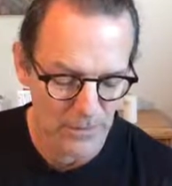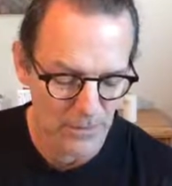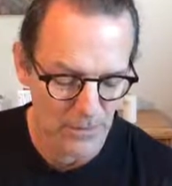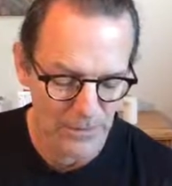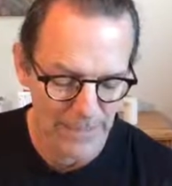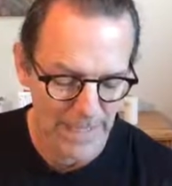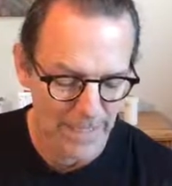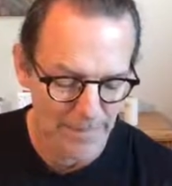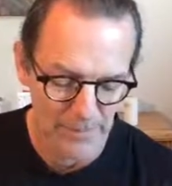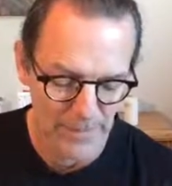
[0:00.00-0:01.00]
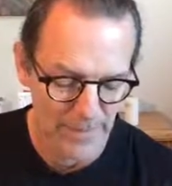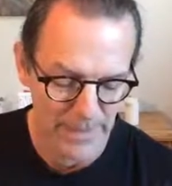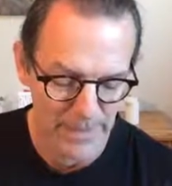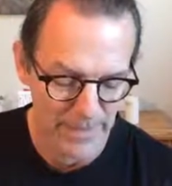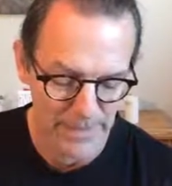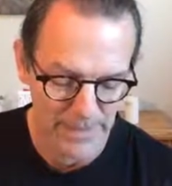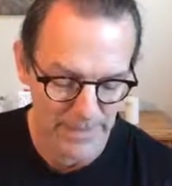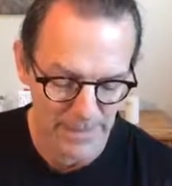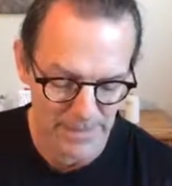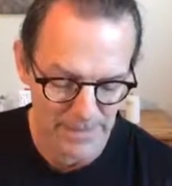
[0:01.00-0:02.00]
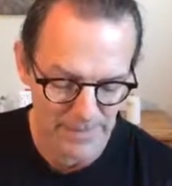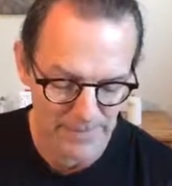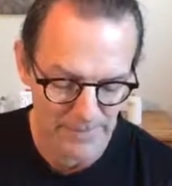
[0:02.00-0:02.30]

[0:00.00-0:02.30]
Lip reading: she will not be making any sense.